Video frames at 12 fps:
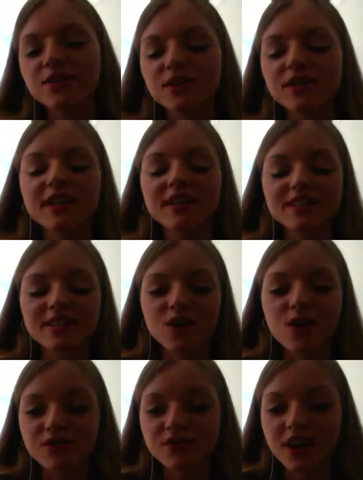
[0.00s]
or actually
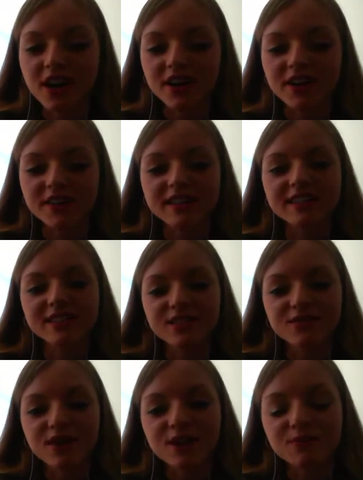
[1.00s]
often higher, than in
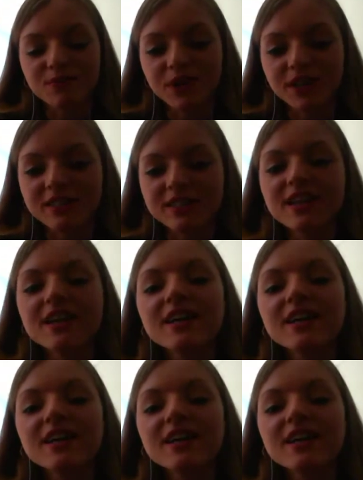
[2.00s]
developed markets.